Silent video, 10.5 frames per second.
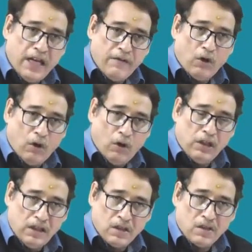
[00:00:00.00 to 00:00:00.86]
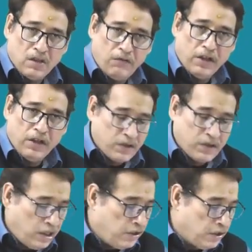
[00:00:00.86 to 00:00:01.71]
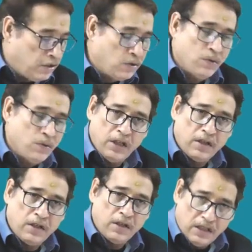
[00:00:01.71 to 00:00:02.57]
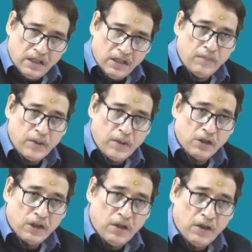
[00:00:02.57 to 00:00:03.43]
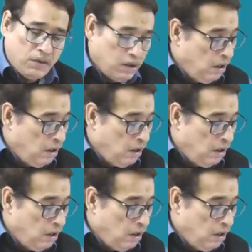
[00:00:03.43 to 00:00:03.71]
all these three figures related to debtors in the branch account.